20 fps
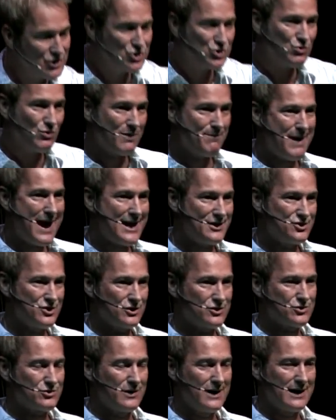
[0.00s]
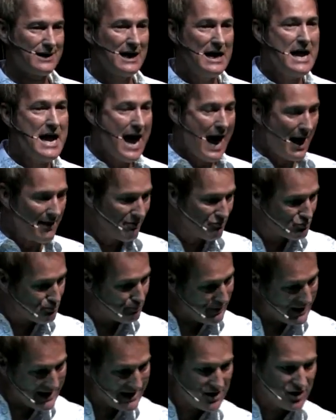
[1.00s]
you a magic trick and
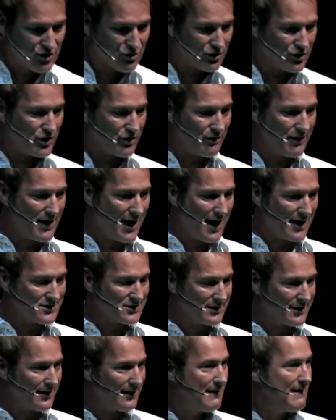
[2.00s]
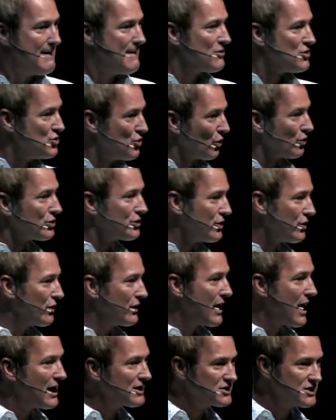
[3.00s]
pique your curiosity
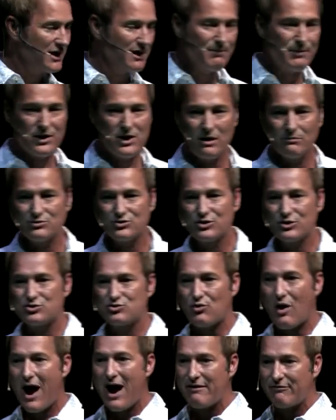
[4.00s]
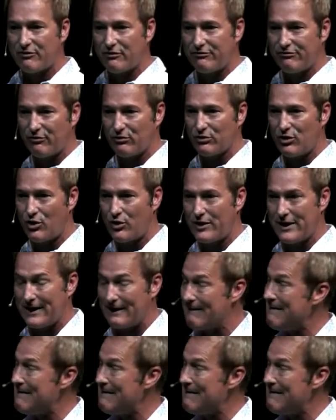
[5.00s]
becomes the driver for learning.